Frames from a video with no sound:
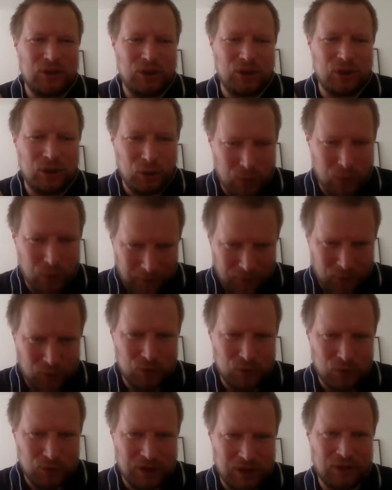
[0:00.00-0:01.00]
you were
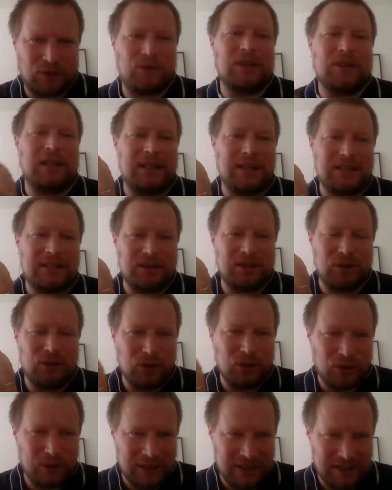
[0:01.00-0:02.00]
focusing on, and that's
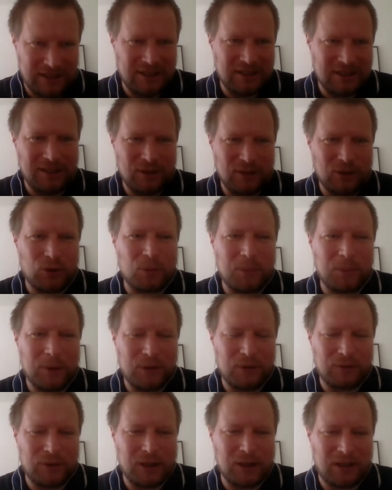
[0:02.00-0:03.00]
not necessarily the topic
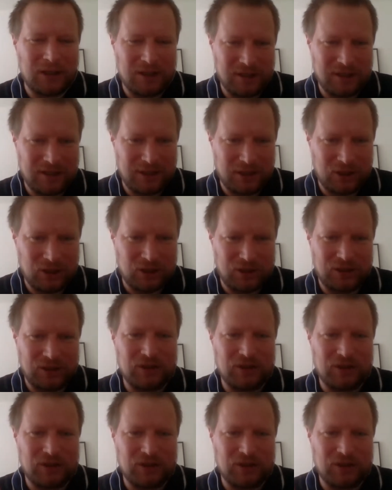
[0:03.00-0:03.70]
of the current session.